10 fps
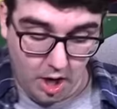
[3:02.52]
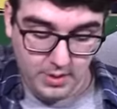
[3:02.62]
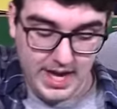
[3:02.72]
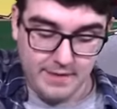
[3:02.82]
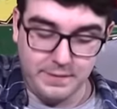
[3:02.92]
Oh
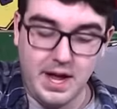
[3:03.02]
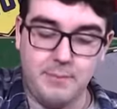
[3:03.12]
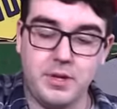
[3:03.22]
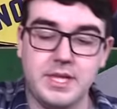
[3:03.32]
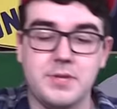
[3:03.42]
yeah, I forgot, I
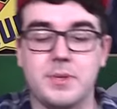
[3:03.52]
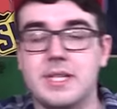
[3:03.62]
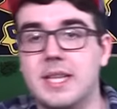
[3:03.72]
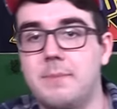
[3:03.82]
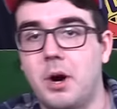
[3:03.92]
bought this
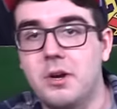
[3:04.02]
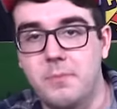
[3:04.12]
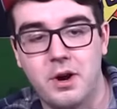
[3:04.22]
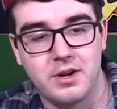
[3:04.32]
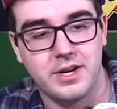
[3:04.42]
recently. Mark
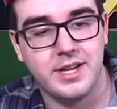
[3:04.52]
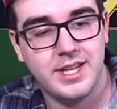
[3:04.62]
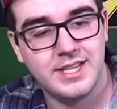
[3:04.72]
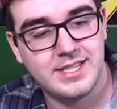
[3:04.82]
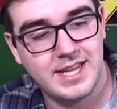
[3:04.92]
Martin.
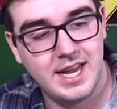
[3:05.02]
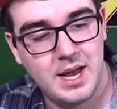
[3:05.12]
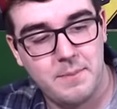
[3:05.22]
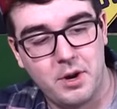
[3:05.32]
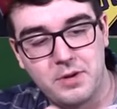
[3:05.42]
This is
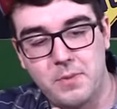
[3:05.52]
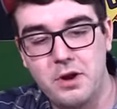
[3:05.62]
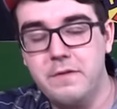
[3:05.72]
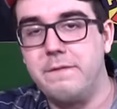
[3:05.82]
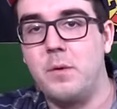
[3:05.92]
a Mark
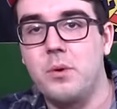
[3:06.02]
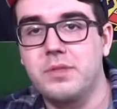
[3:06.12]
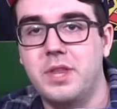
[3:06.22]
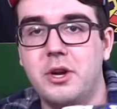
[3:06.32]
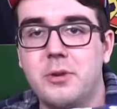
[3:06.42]
Martin
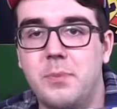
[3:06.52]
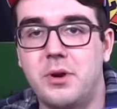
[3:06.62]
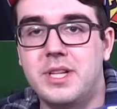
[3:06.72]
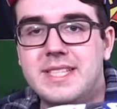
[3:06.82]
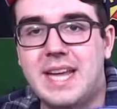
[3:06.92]
Ford
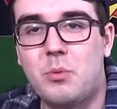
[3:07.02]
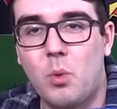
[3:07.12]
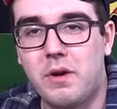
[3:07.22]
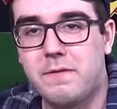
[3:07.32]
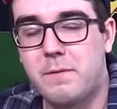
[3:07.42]
Thunderbird. This is a
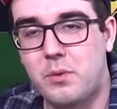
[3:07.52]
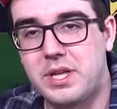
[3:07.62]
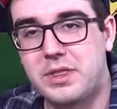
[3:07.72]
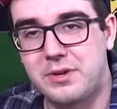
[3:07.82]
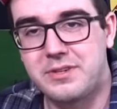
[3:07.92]

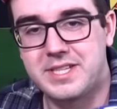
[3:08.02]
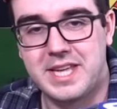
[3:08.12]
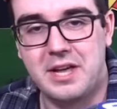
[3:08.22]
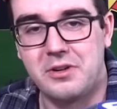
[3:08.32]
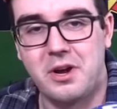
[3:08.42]
1/43
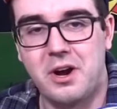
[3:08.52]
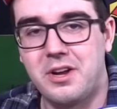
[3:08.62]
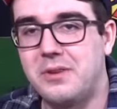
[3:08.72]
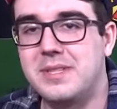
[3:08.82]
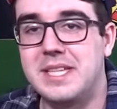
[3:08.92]
scale car.
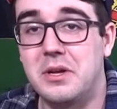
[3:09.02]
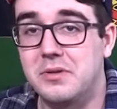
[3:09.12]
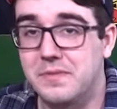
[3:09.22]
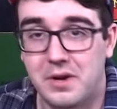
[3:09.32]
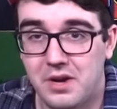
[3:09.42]
You don't see
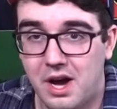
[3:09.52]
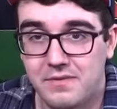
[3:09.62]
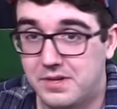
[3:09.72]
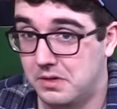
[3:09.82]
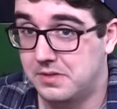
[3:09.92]
those very
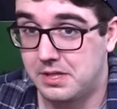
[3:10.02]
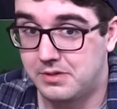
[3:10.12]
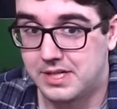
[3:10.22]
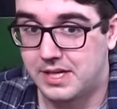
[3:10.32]
often. You don't see those